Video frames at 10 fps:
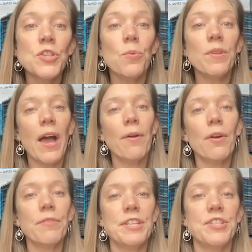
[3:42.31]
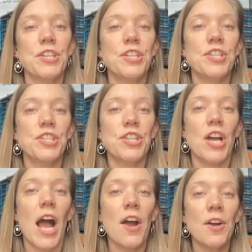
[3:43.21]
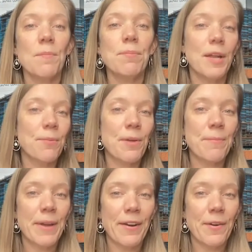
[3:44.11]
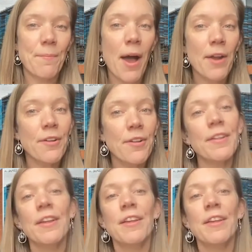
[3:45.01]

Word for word: Without our research, our blood-brain barrier model